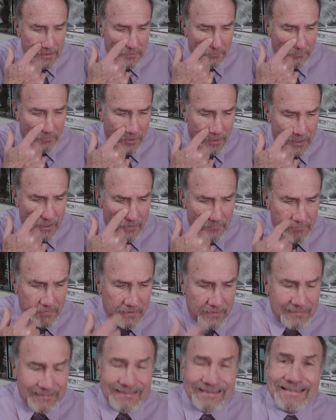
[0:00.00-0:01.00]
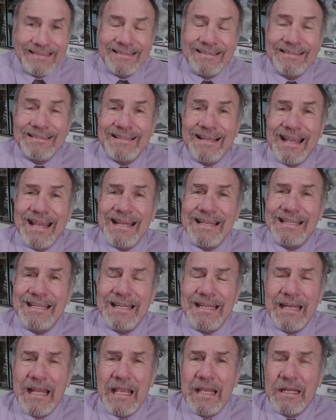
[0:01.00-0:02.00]
arrived in
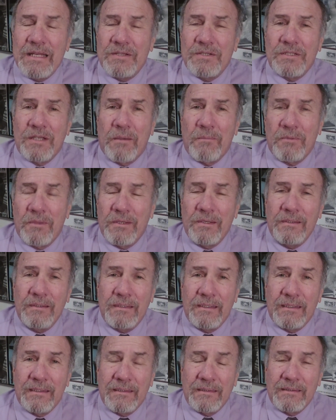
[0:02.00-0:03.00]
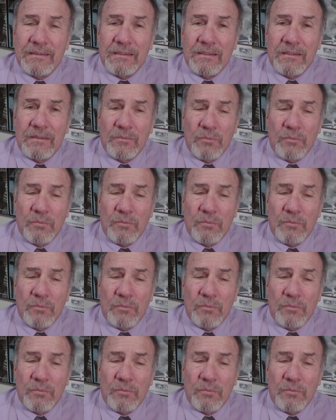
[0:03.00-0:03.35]
1880-something and